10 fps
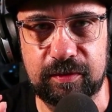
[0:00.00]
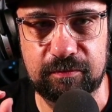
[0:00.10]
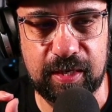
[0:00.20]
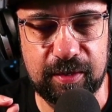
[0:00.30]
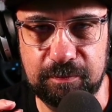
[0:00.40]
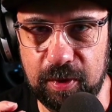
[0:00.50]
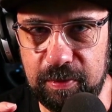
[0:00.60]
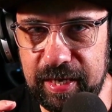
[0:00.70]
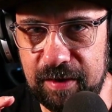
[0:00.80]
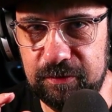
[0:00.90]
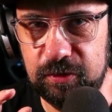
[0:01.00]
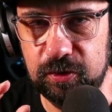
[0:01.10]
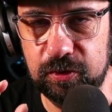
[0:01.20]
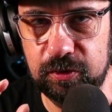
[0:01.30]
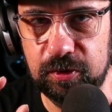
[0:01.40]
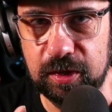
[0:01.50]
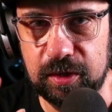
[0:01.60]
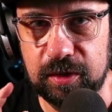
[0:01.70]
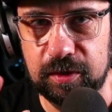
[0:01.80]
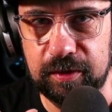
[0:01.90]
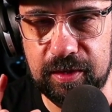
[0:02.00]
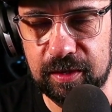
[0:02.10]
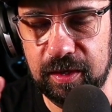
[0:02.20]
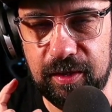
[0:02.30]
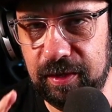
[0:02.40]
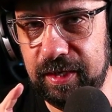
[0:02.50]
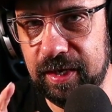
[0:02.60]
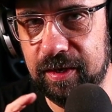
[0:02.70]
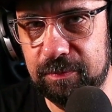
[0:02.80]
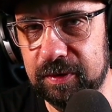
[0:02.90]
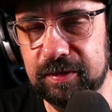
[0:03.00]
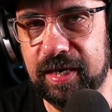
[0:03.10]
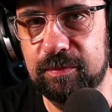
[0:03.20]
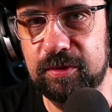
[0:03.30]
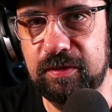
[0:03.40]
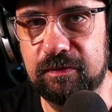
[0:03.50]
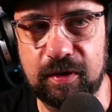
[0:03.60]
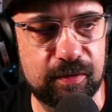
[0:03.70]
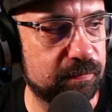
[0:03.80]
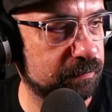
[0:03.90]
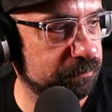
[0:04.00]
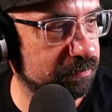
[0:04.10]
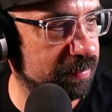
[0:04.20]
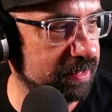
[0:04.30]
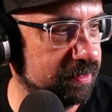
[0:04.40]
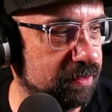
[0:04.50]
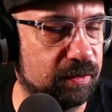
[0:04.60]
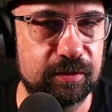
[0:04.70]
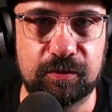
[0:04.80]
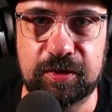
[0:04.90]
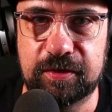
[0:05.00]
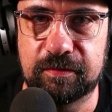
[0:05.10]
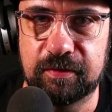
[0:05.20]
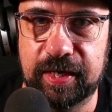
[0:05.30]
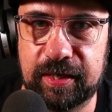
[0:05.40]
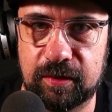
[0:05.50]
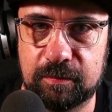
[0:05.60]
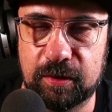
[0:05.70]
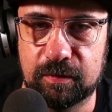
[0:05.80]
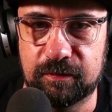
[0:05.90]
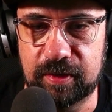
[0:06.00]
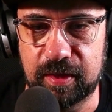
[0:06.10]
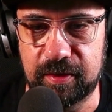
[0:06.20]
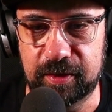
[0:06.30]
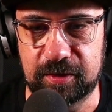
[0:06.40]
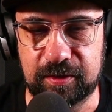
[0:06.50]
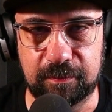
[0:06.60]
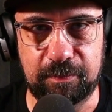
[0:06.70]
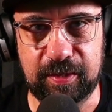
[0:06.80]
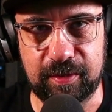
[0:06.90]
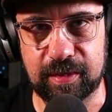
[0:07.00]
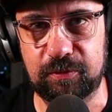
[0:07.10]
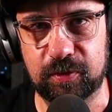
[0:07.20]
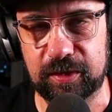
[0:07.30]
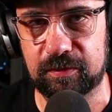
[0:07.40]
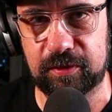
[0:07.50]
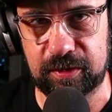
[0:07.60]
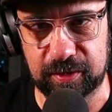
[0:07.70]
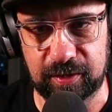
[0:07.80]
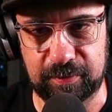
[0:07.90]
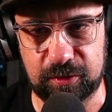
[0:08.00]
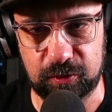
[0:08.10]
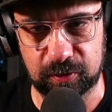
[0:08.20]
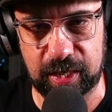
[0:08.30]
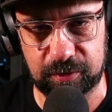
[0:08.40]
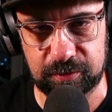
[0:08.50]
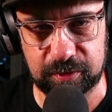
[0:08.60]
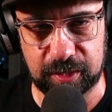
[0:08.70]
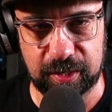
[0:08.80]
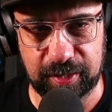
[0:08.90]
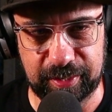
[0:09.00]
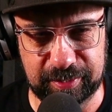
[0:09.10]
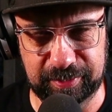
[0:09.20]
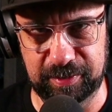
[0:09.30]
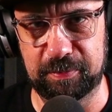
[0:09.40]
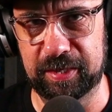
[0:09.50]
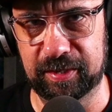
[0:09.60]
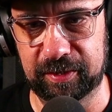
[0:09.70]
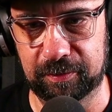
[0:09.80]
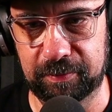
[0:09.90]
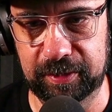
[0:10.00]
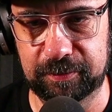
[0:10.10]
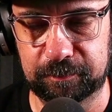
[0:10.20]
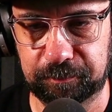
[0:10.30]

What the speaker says: I probably have to click a couple times the volume button on the receiver and on the microphone. I think it's still picking up. It's a little bit too loud. It's clipping a little bit.